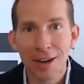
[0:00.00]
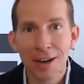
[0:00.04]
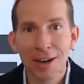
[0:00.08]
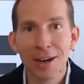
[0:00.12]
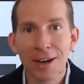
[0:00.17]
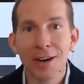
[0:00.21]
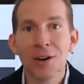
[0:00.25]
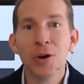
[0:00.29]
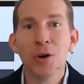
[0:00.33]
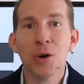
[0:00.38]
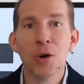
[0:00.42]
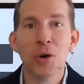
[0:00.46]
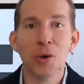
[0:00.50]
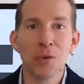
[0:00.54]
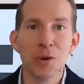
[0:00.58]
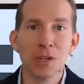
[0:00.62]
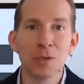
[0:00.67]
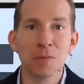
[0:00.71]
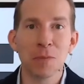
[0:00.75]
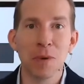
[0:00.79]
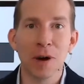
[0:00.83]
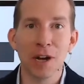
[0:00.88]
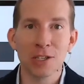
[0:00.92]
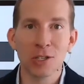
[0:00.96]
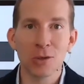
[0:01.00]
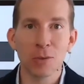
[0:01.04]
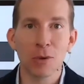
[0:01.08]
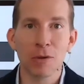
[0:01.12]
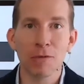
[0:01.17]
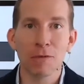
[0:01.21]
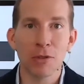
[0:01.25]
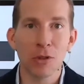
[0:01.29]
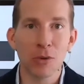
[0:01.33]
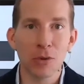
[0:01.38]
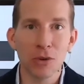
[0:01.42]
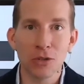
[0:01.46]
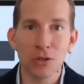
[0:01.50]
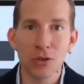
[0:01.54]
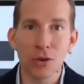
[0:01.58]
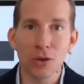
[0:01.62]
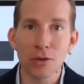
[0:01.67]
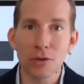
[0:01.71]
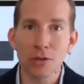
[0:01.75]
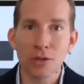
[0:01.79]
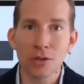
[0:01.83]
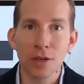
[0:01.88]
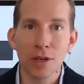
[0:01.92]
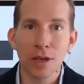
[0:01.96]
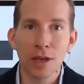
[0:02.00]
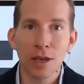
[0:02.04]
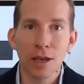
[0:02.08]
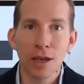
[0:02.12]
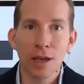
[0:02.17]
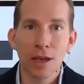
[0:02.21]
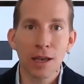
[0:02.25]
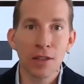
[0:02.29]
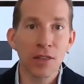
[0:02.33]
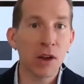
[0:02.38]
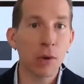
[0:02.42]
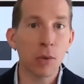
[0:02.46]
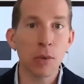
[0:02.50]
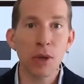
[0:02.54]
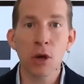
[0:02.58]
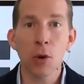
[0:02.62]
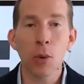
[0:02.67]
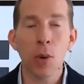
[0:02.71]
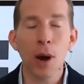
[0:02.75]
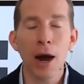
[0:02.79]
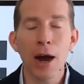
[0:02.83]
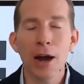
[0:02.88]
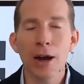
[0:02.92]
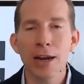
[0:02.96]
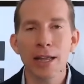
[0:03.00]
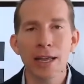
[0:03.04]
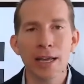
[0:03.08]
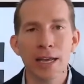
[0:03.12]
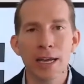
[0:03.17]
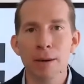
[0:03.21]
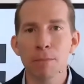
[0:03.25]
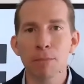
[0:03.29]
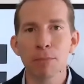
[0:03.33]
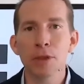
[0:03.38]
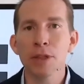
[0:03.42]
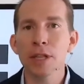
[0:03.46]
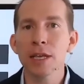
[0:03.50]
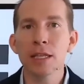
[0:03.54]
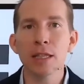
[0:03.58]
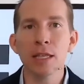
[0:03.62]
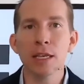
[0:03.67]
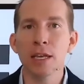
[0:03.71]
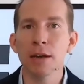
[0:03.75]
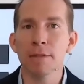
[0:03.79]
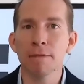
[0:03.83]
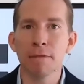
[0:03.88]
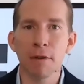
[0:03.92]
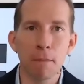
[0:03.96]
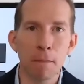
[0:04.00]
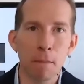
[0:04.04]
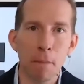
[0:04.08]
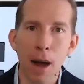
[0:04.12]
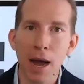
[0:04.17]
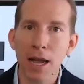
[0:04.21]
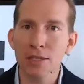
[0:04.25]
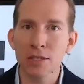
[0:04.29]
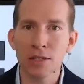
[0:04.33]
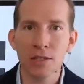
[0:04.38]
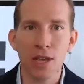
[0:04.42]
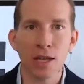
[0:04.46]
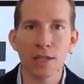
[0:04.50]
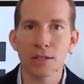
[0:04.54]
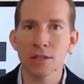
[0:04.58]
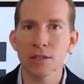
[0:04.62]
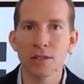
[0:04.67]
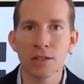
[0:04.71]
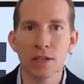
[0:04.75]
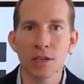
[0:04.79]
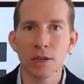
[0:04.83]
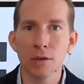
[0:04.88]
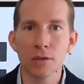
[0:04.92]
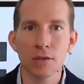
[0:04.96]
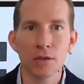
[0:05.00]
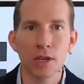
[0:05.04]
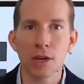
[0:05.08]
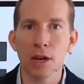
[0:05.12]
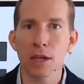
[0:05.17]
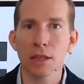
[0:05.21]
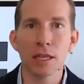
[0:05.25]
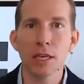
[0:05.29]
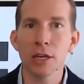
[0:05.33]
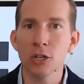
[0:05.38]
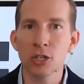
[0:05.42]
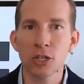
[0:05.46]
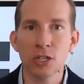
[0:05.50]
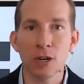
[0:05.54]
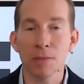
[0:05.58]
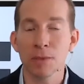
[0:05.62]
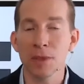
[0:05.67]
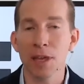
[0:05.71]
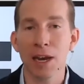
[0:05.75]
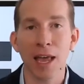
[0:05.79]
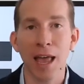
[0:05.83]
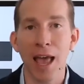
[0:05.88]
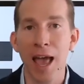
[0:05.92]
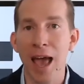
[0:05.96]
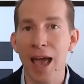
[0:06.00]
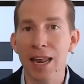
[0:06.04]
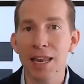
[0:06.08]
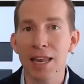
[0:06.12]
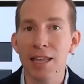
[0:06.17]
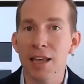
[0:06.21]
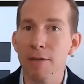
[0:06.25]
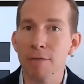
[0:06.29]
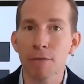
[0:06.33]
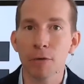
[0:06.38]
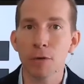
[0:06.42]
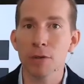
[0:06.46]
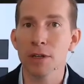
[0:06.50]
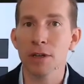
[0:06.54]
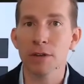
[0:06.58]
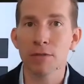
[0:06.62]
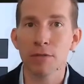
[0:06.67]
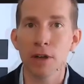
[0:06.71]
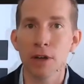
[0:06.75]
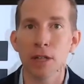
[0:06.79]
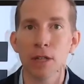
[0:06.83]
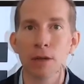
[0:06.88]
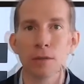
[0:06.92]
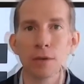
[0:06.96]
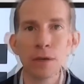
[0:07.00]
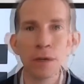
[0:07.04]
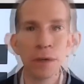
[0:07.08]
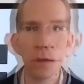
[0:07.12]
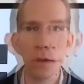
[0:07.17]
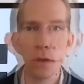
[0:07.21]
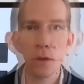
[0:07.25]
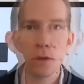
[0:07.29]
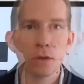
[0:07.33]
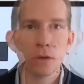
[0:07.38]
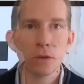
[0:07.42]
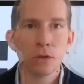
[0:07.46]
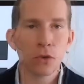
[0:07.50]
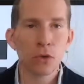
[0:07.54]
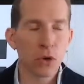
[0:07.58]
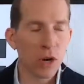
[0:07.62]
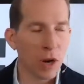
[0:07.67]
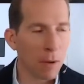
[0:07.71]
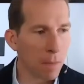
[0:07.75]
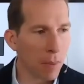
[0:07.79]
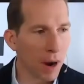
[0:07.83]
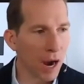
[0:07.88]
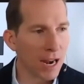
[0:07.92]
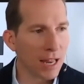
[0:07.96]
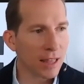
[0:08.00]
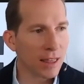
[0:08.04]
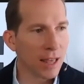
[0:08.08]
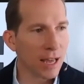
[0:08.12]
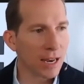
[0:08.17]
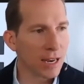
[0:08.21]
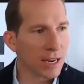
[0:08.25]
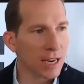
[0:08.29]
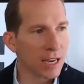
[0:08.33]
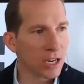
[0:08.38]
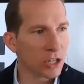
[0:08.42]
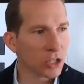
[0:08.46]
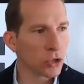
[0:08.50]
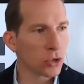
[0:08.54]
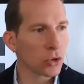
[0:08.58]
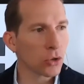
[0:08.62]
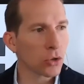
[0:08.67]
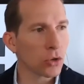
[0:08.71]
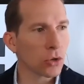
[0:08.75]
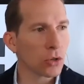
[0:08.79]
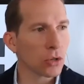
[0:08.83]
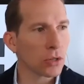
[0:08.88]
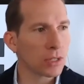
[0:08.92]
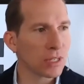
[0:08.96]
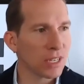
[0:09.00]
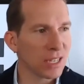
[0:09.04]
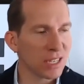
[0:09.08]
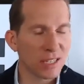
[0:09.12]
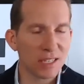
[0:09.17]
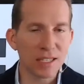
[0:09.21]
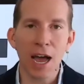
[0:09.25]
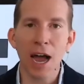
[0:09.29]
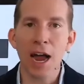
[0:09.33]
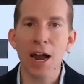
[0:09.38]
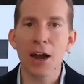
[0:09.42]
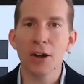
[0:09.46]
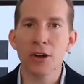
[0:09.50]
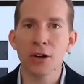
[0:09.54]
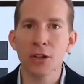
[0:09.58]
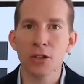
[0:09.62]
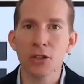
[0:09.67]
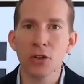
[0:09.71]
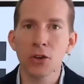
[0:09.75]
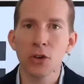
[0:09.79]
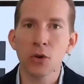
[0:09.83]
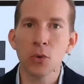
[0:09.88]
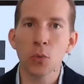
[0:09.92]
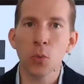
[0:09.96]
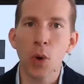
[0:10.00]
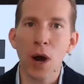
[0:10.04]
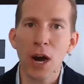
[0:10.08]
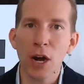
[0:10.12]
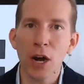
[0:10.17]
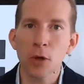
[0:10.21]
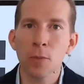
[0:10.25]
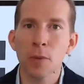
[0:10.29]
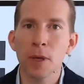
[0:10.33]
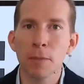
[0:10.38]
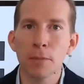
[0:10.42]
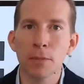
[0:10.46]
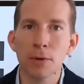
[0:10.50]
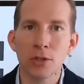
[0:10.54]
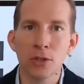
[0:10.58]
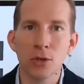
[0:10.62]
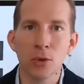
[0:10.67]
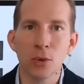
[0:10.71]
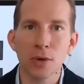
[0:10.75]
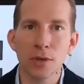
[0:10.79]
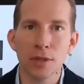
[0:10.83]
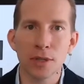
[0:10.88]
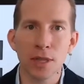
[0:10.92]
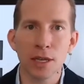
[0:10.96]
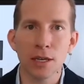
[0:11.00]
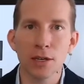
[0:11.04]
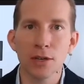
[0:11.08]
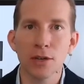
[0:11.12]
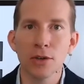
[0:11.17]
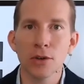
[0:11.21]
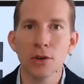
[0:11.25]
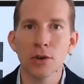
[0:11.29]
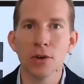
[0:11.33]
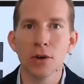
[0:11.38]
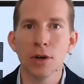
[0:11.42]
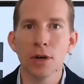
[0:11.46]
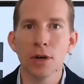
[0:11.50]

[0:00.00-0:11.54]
who were responsible for the results. And that required a completely different mindset and skill set on leadership that I hadn't yet fully developed. So combining that initial desire to learn why do people do what they do,